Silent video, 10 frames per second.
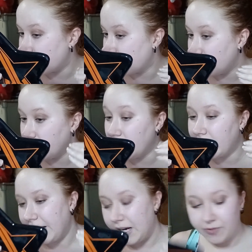the look
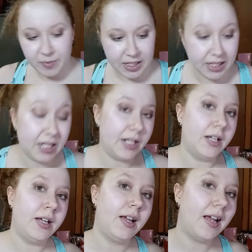I have in my head
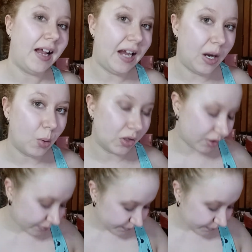at work.